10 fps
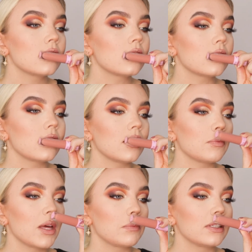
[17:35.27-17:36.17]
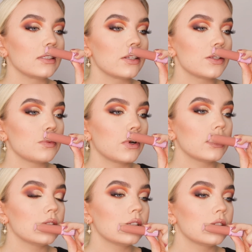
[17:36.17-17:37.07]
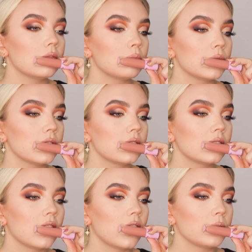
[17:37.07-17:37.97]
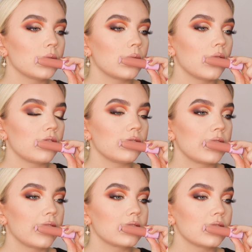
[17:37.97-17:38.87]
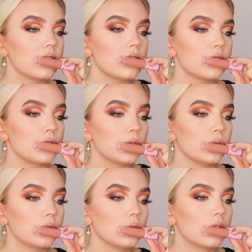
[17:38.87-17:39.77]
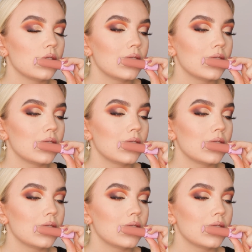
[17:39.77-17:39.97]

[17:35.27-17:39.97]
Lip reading: I think maybe this one, but I don't know. I feel like this is too